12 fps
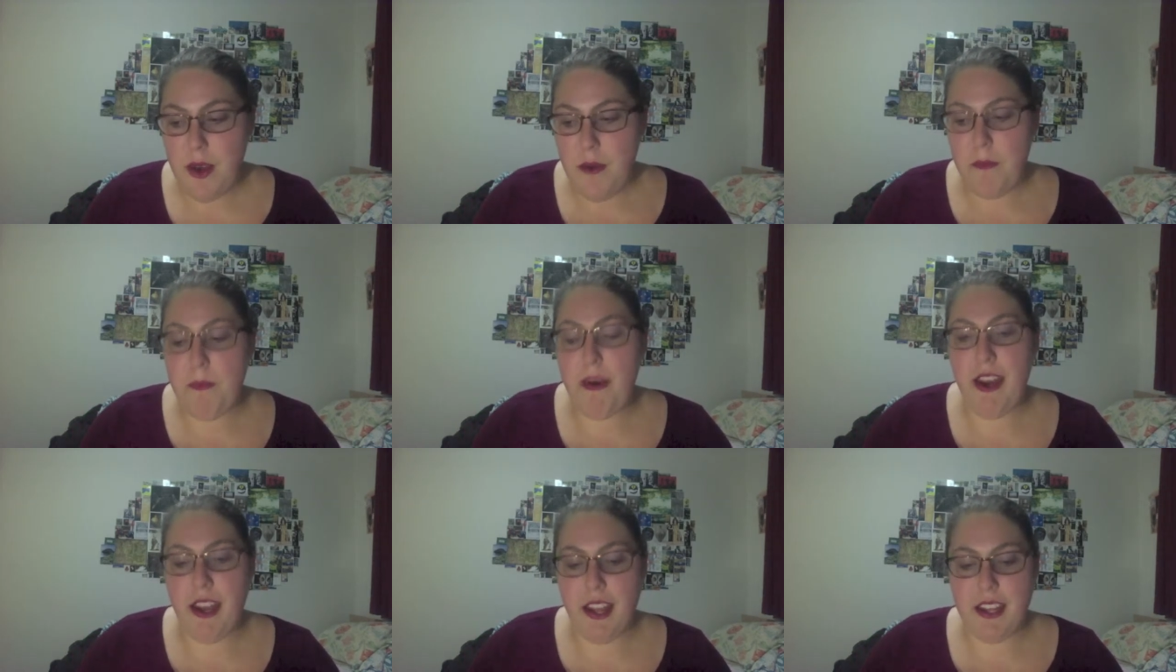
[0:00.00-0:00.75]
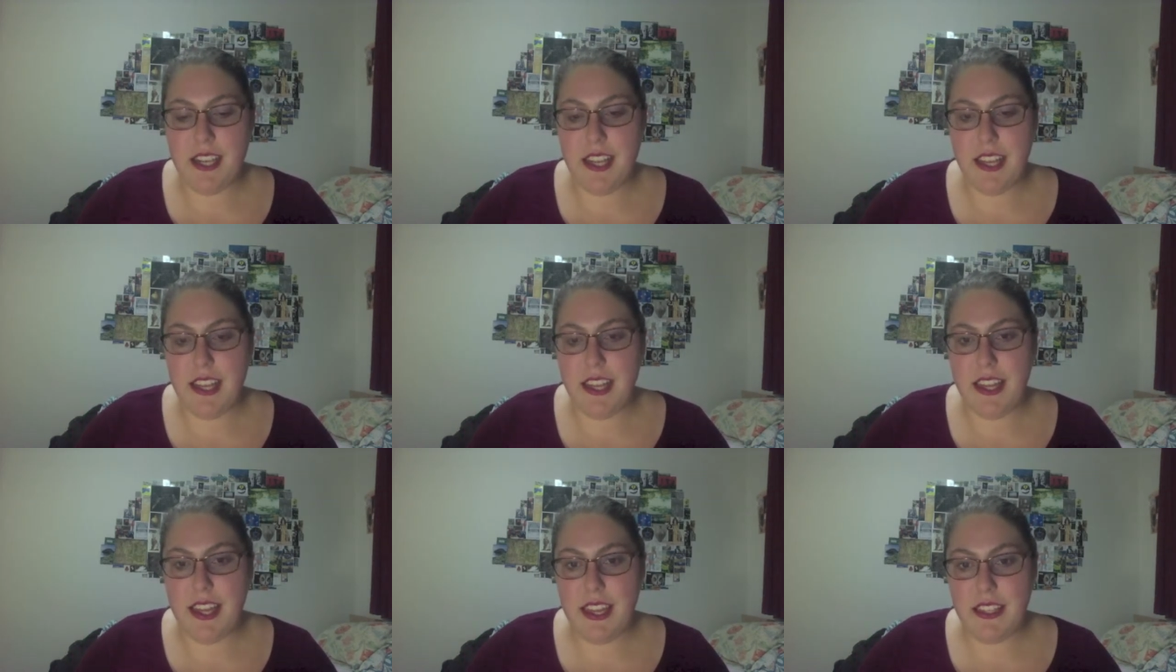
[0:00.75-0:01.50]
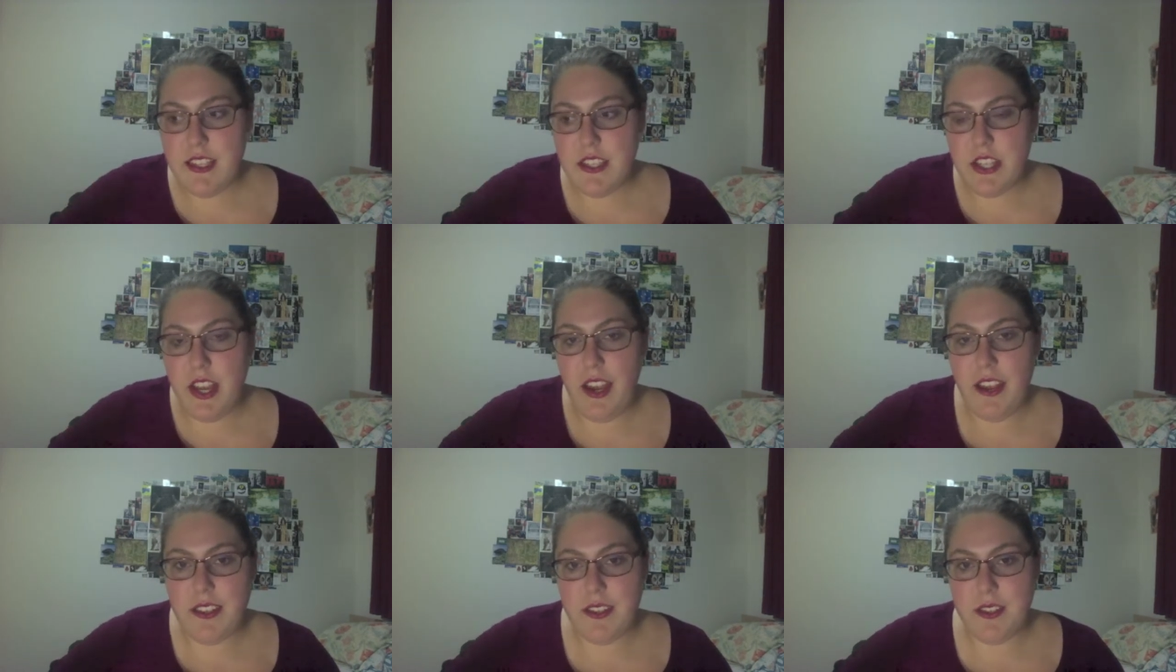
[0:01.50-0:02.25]
by taking each
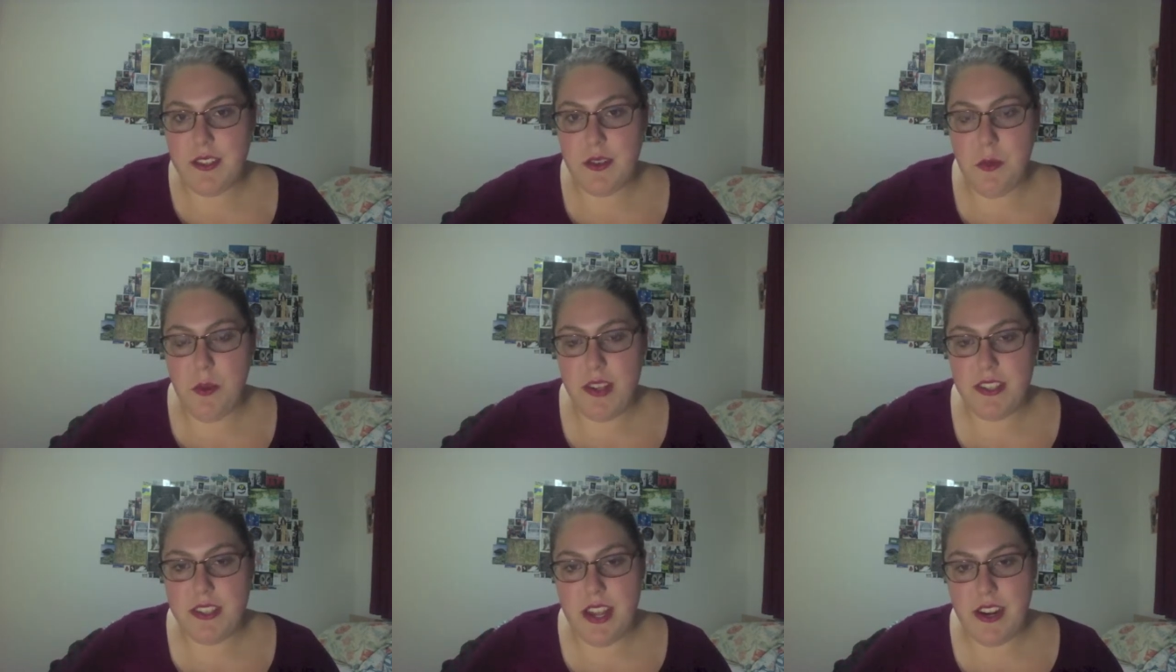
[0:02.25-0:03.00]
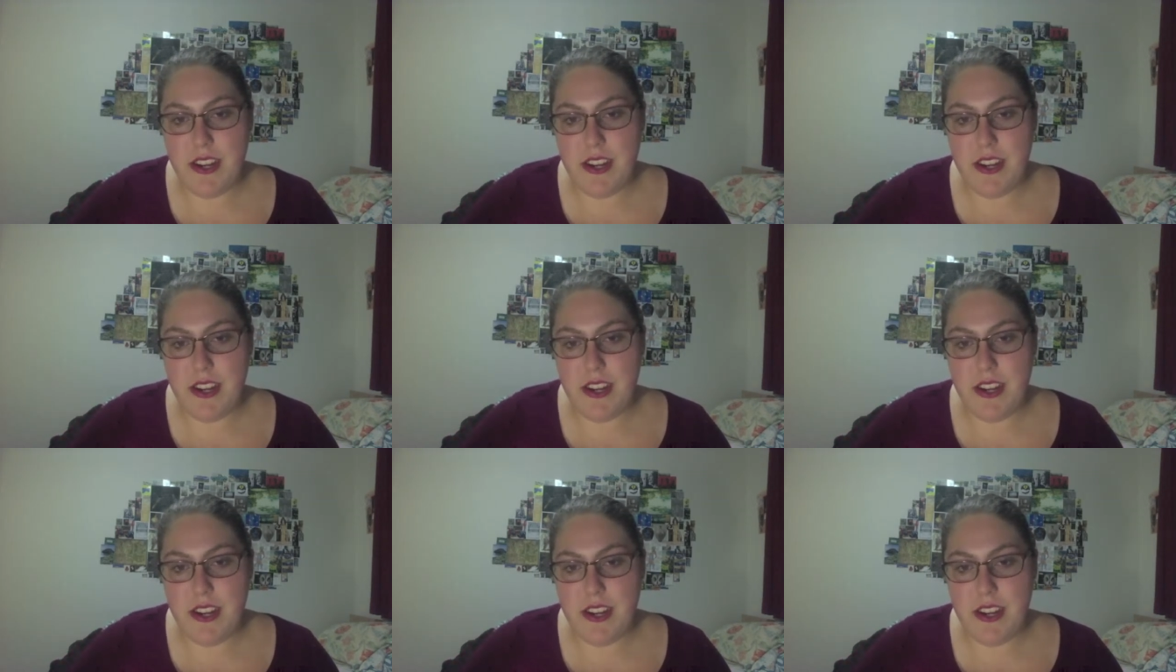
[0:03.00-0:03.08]
child once they're a